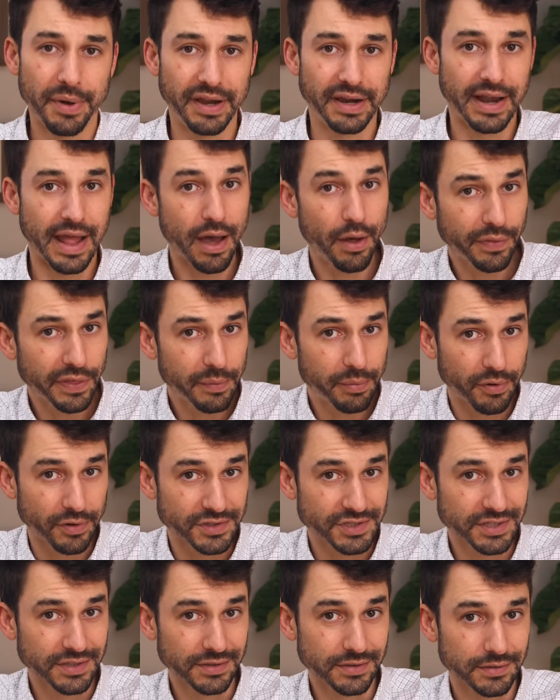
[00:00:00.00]
But in a healthy
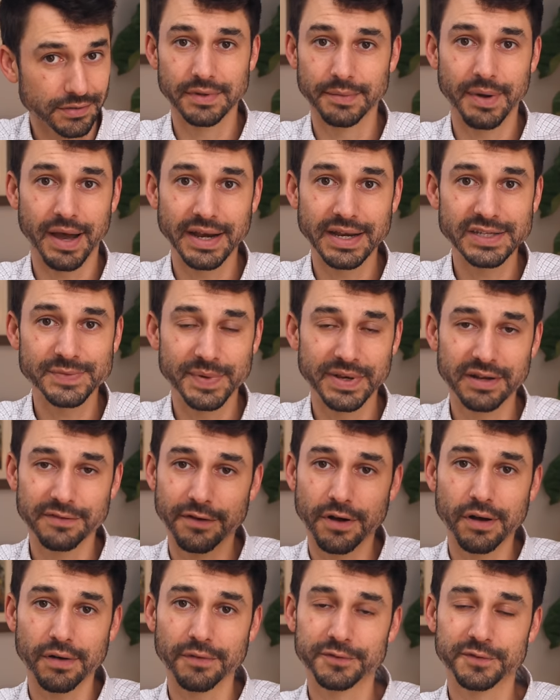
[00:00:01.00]
person, the body's been
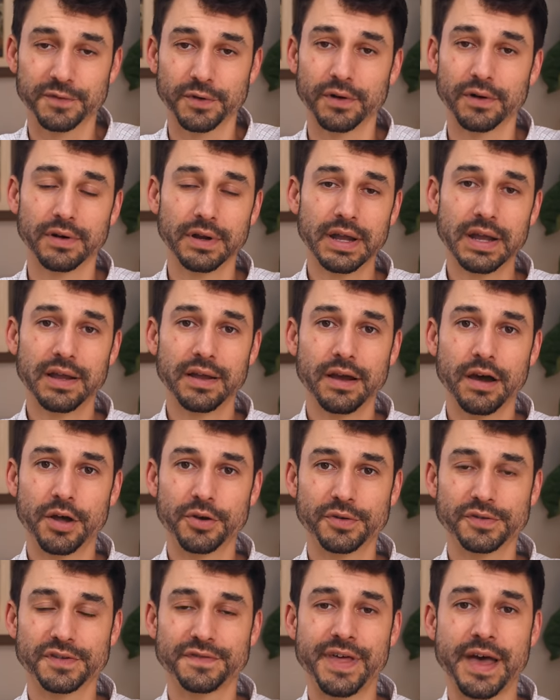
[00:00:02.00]
evolved for
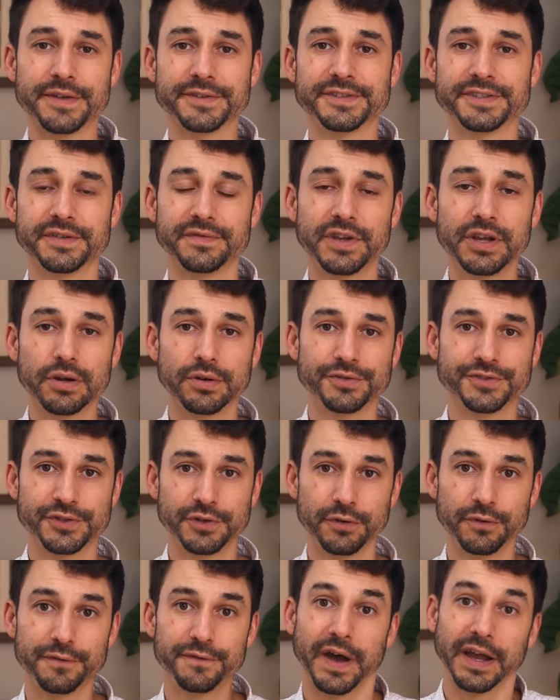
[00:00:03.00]
hundreds of thousands of years
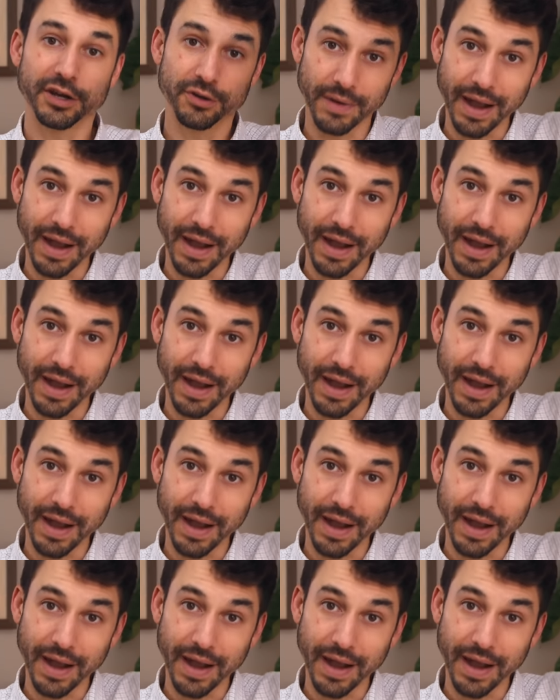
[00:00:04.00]
to fight